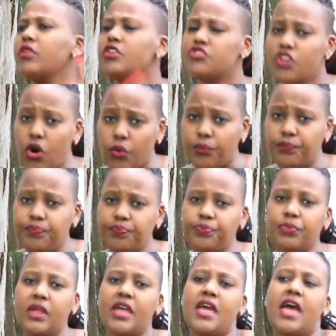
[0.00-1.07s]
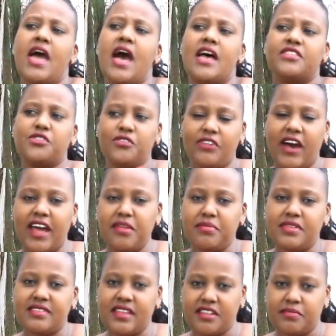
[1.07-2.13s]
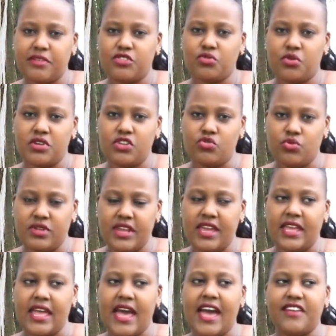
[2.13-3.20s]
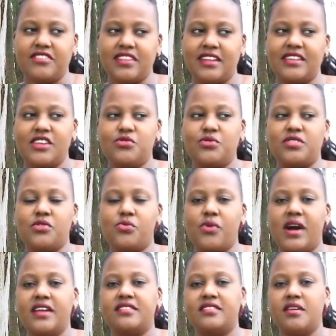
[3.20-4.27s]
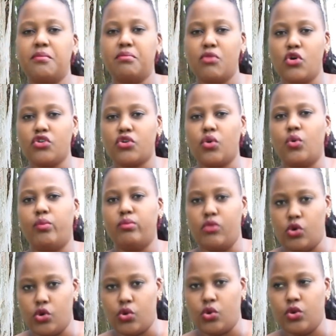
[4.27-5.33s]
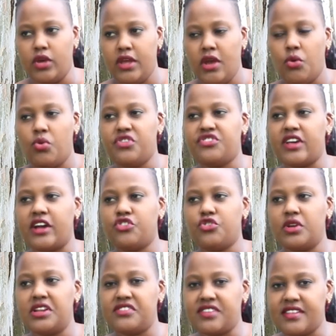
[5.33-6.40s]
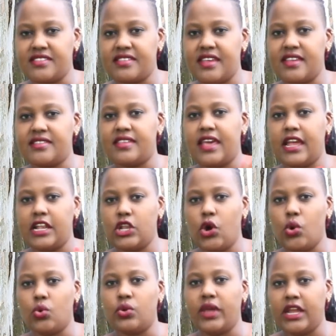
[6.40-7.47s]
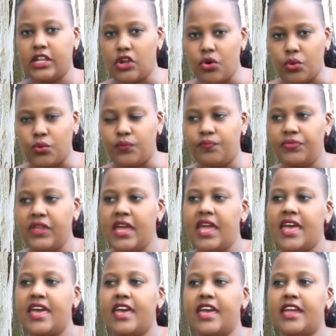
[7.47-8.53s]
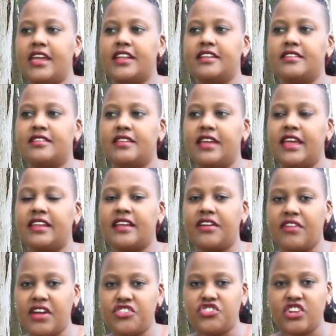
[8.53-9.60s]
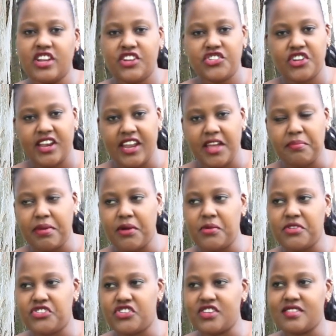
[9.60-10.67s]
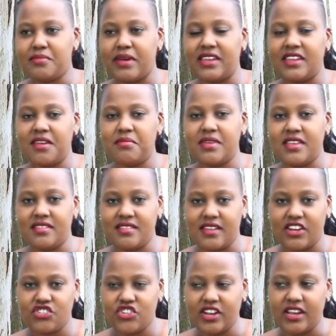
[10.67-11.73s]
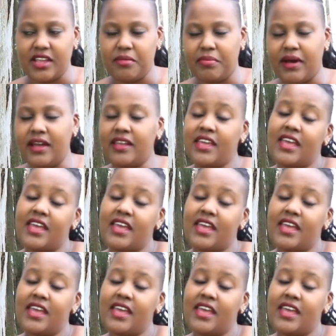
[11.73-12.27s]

So, as you've heard me start my story today, I have started with the words moro moro, which actually just says hello, hello. And enaranje nasha leipa, which is my name is Nasha Leipa,